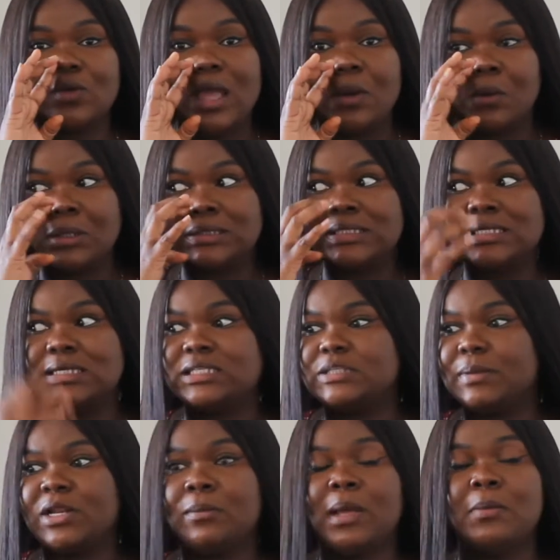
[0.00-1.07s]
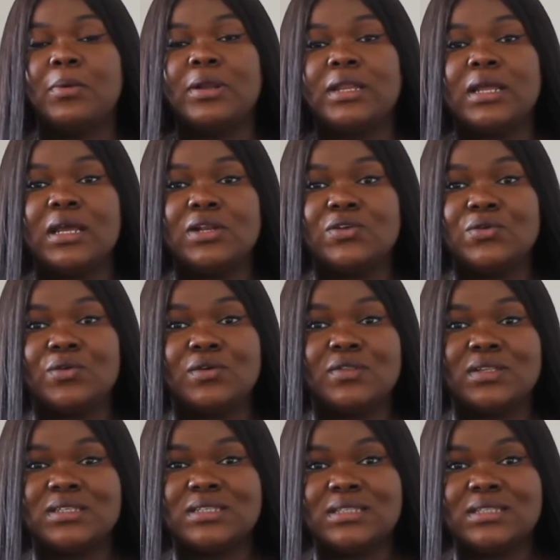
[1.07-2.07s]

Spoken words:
want to spend my money and do all these